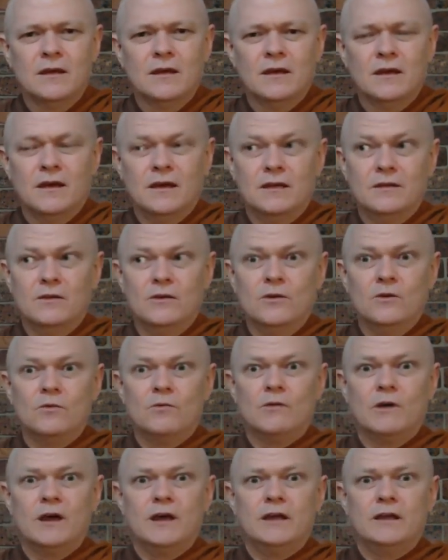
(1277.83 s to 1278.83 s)
I know,
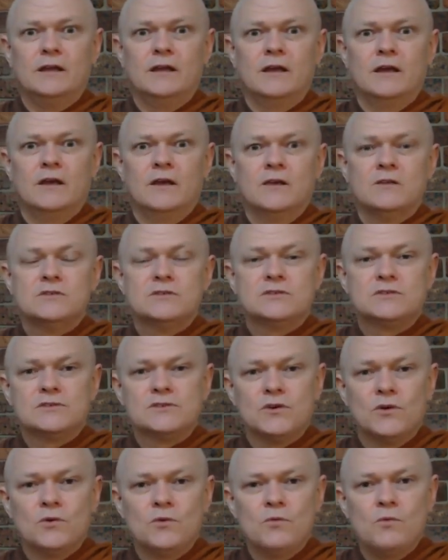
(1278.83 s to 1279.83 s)
right?
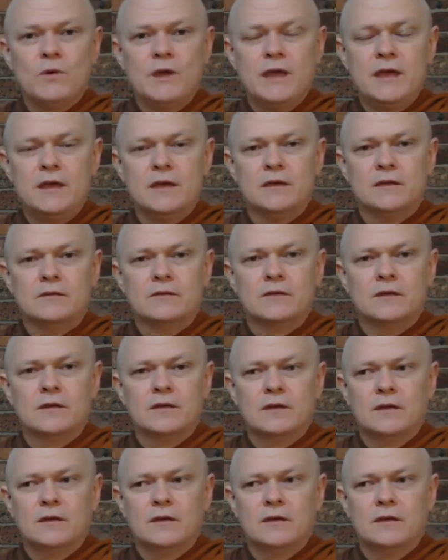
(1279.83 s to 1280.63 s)
So weird.